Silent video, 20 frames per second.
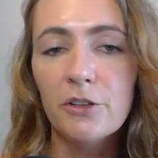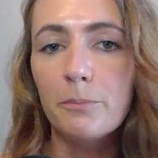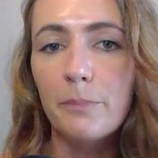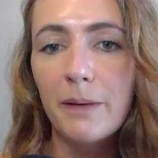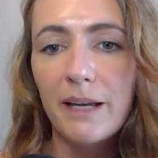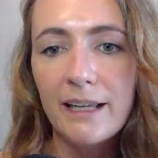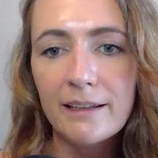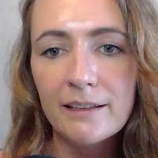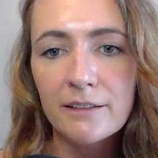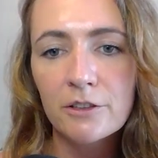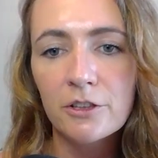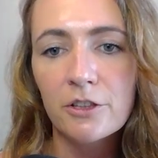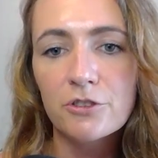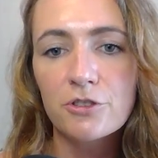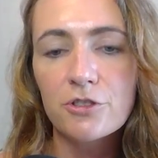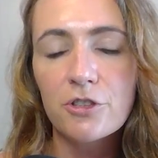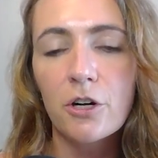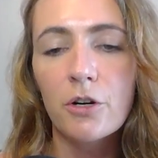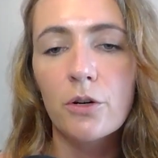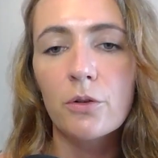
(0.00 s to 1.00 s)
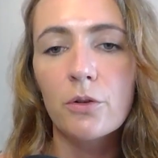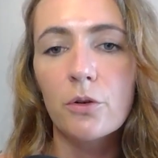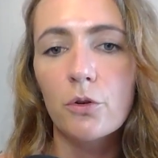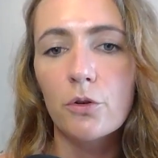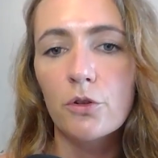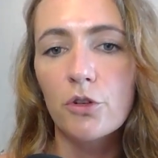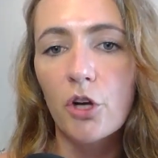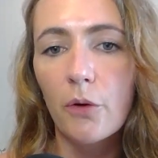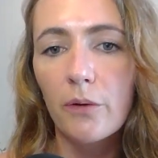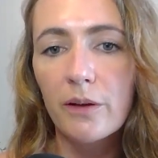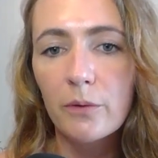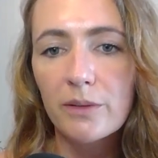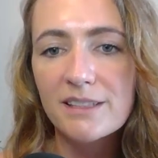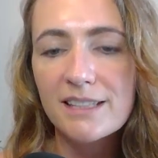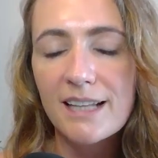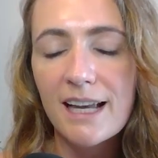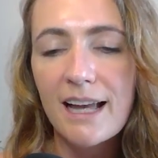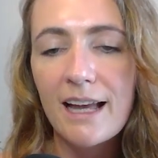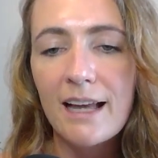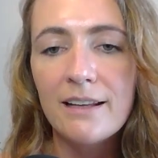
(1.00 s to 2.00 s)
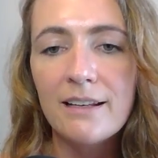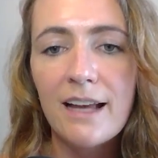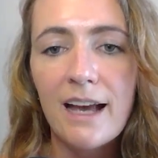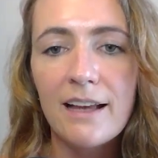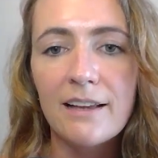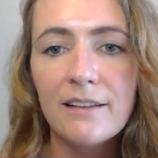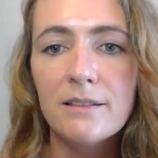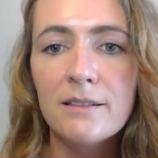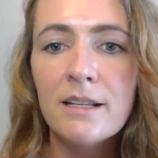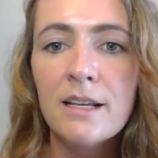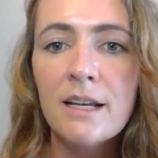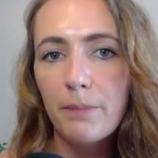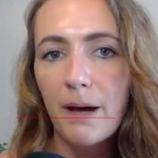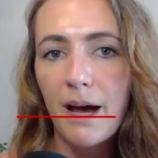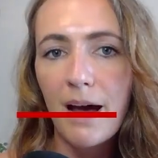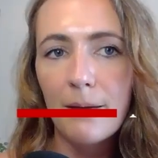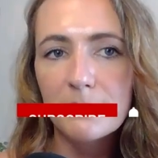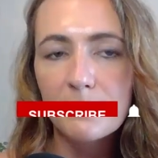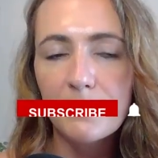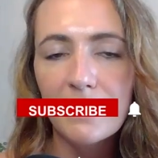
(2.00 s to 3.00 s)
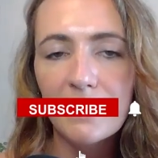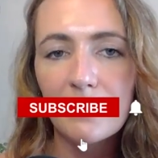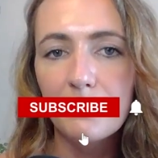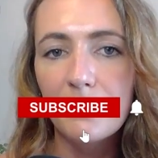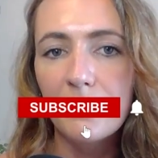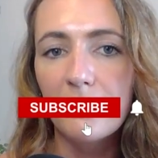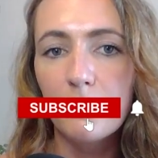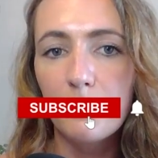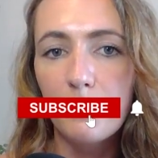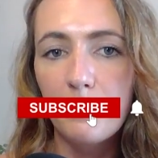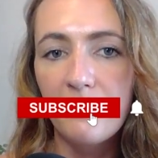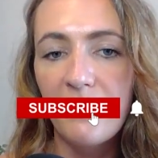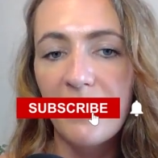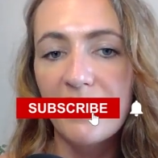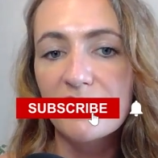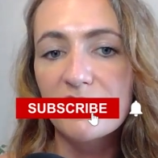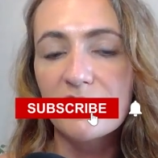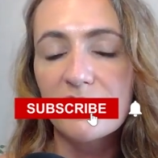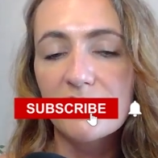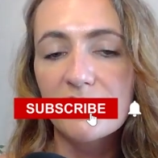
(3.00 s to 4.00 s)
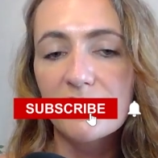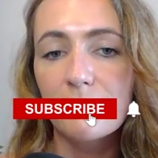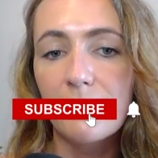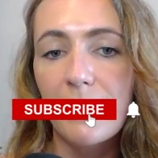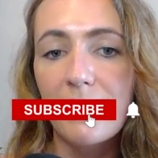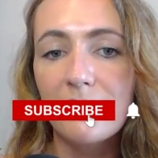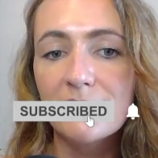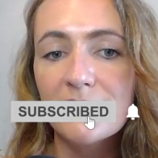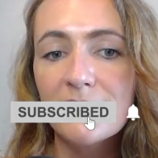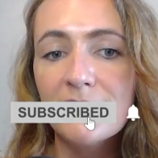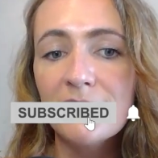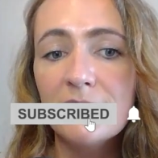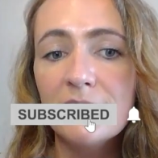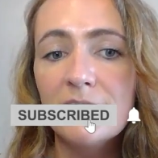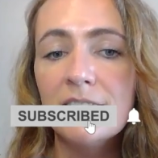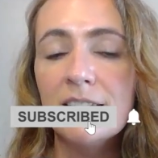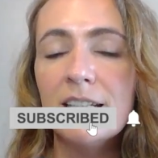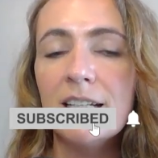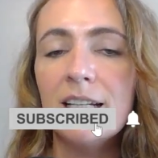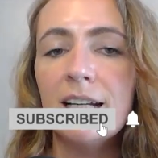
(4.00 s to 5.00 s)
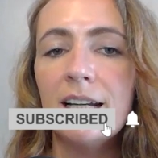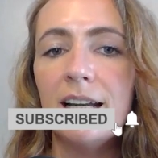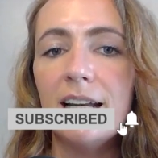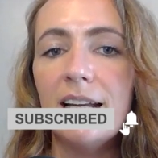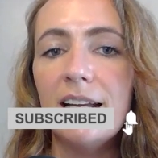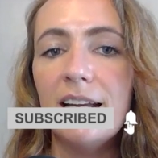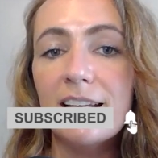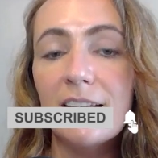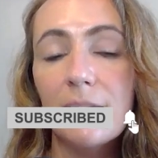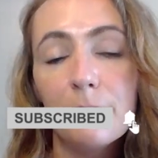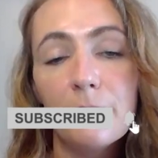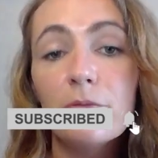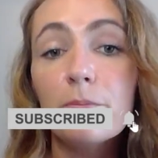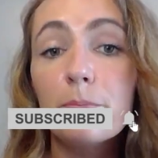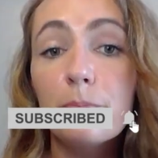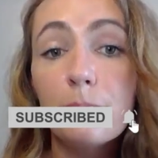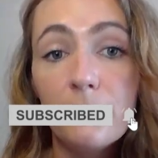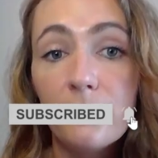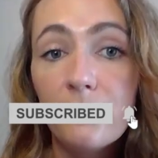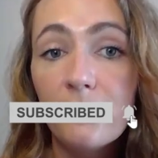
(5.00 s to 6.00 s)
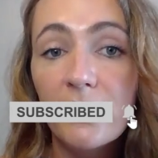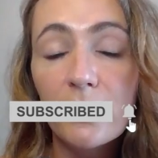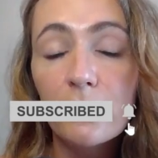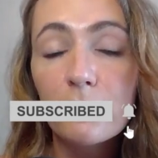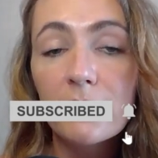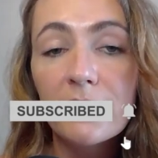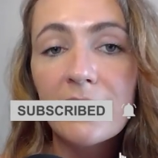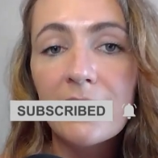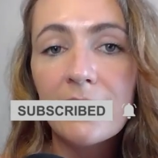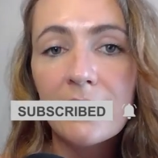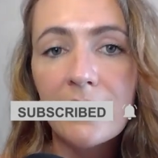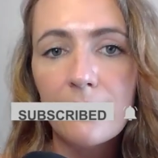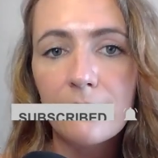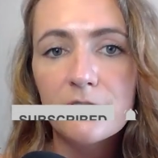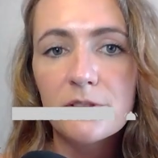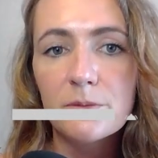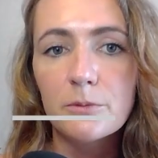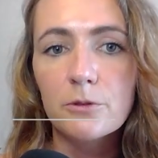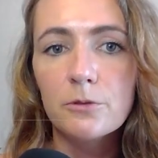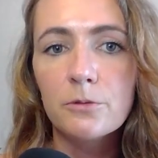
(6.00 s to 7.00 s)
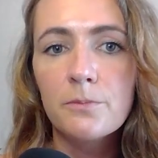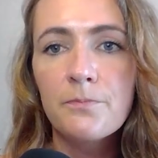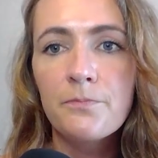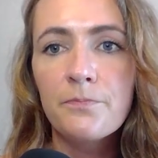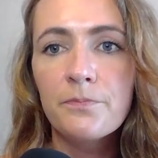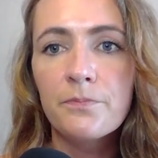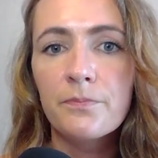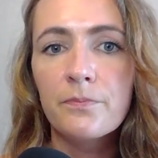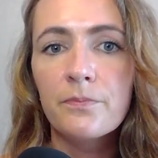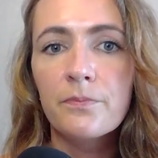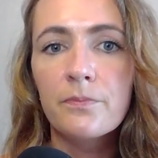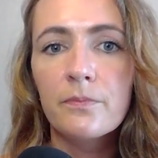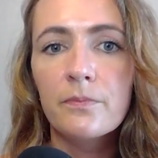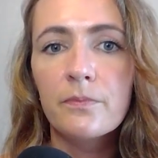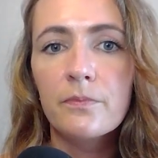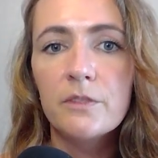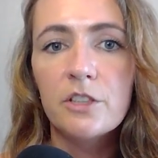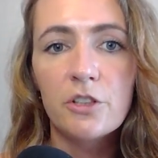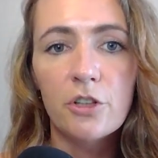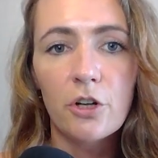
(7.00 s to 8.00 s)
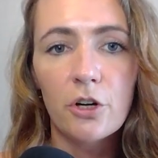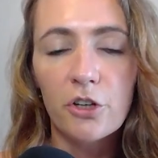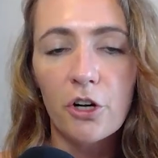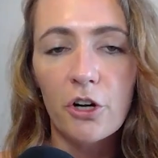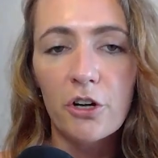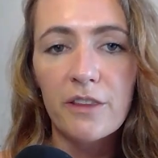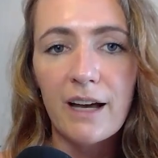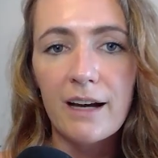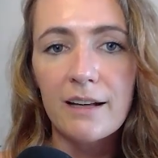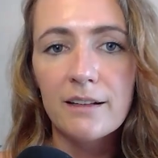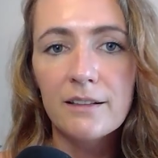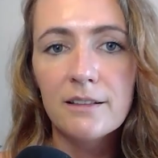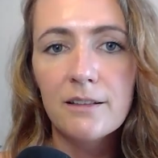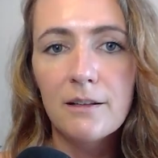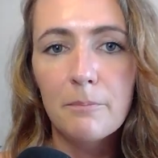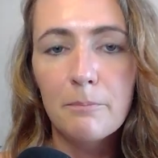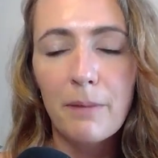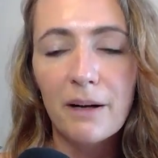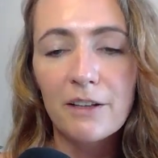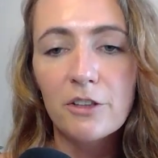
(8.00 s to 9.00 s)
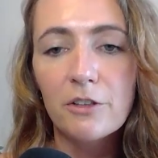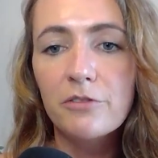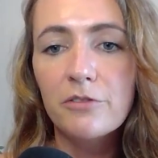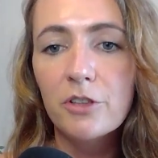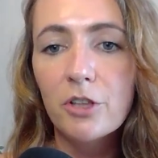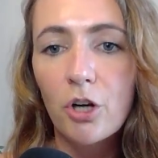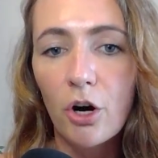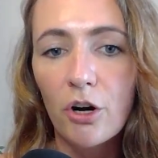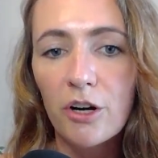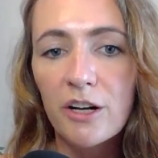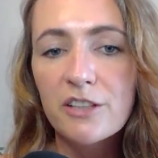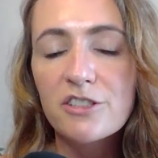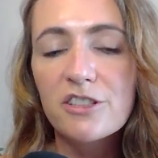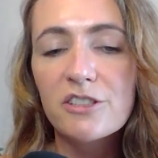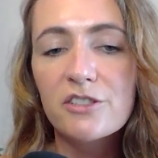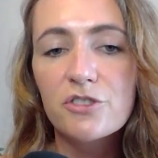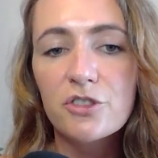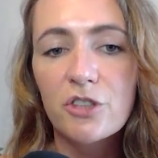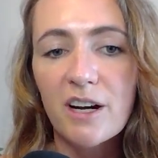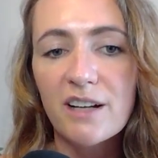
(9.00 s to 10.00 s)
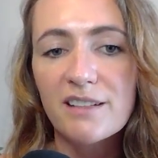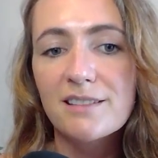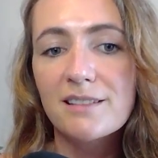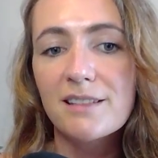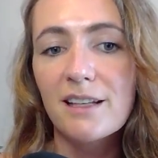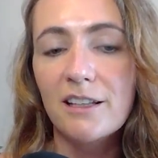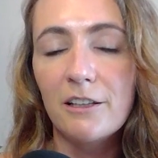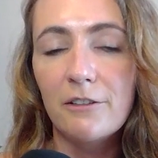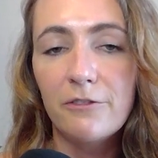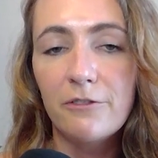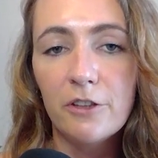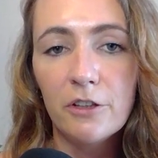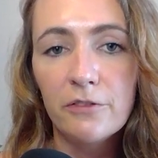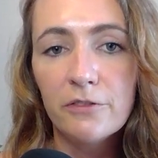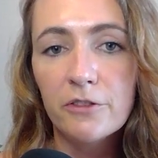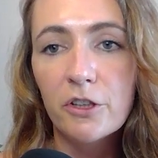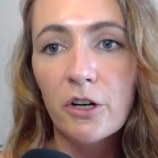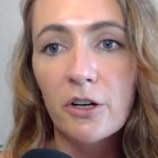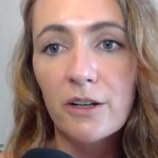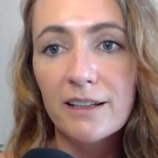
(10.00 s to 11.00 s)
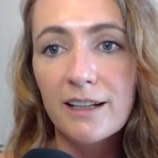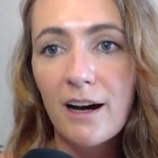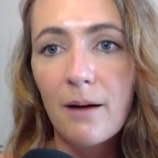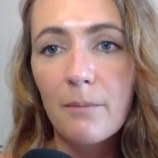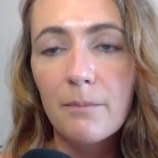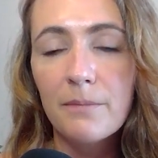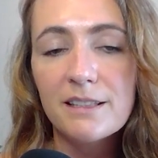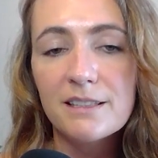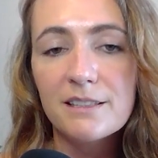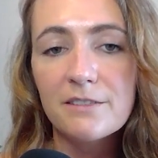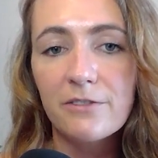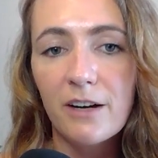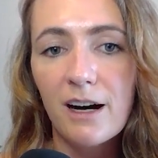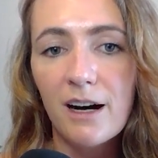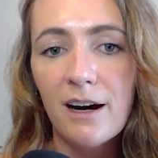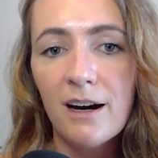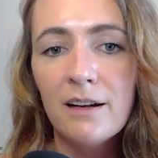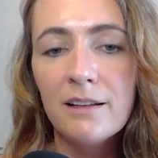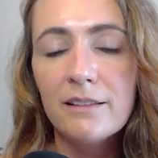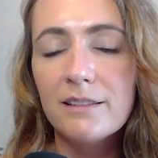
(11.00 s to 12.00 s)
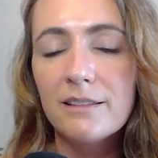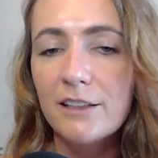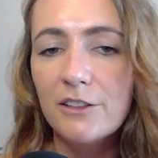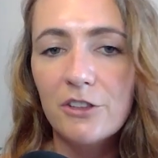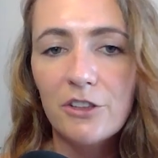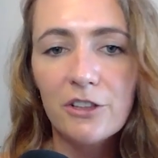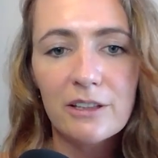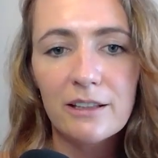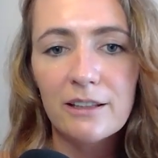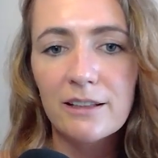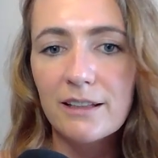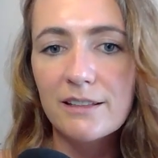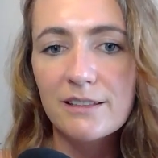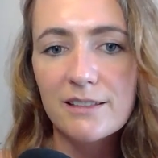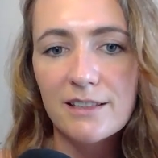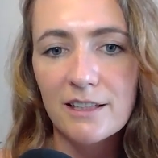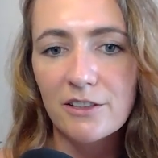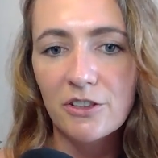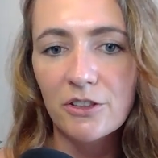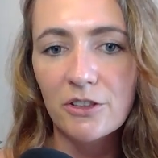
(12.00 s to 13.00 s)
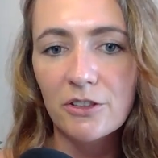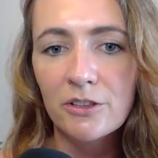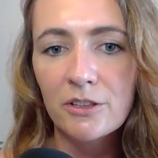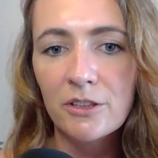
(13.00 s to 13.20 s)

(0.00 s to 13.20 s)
being in control, or knowing what's ahead, and perhaps being a bit of a perfectionist around it, it can feel really uncomfortable to not know that. But you've got to just trust that if you've come this far, then you can continue